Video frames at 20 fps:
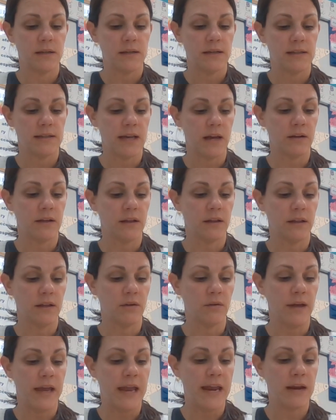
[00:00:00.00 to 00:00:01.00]
sounding a
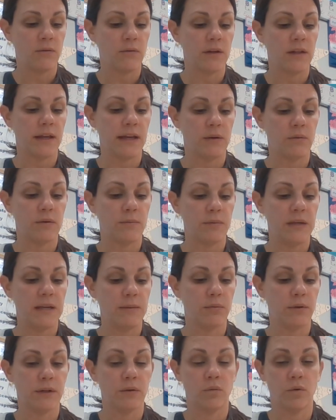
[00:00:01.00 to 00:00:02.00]
little angry, like when
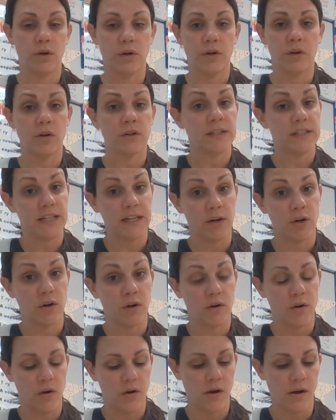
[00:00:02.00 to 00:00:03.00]
people at work tick
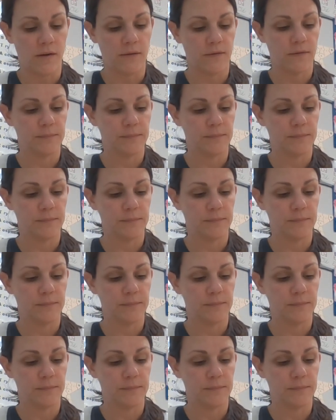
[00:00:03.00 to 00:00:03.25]
her off.